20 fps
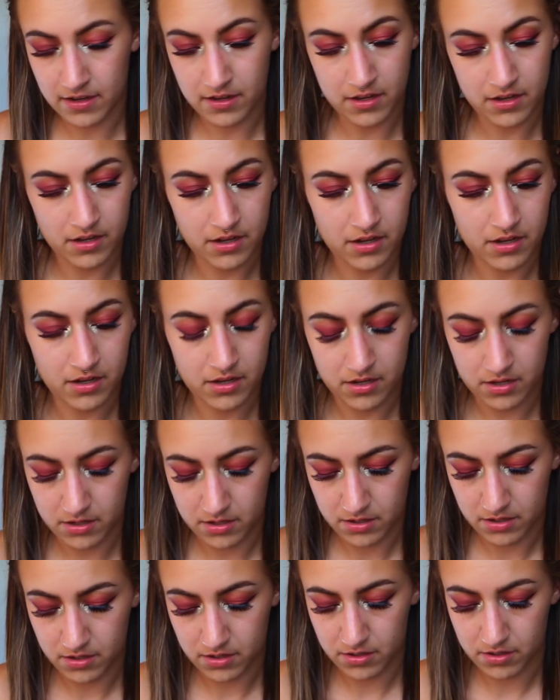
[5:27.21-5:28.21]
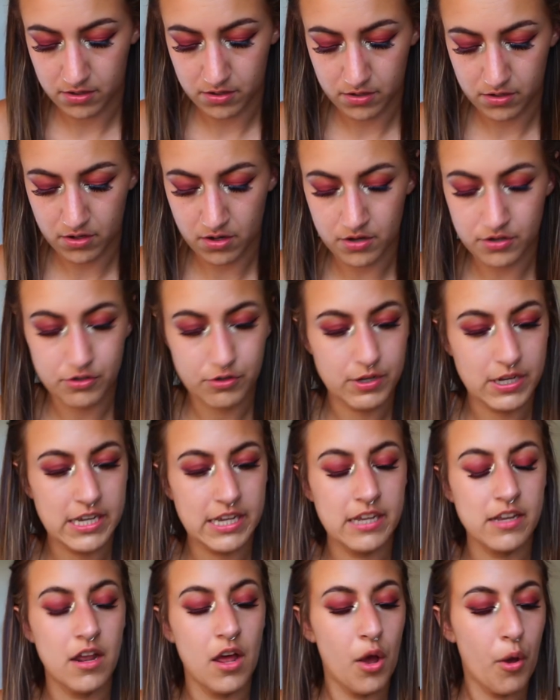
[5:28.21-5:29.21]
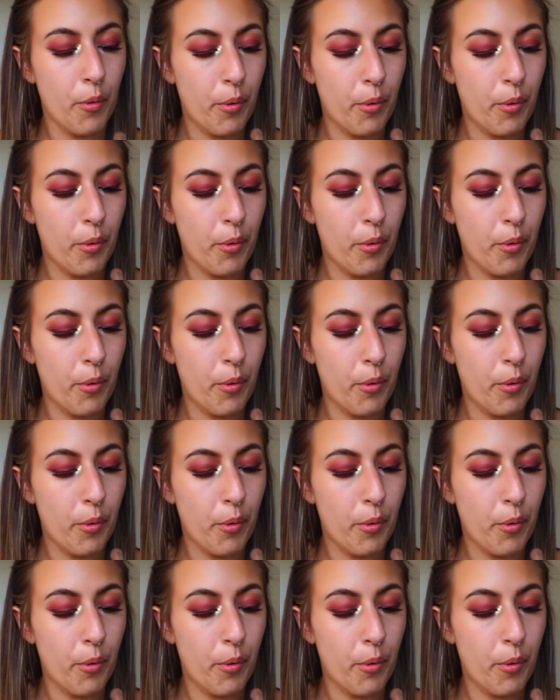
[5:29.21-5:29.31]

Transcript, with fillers: uh, contour kit,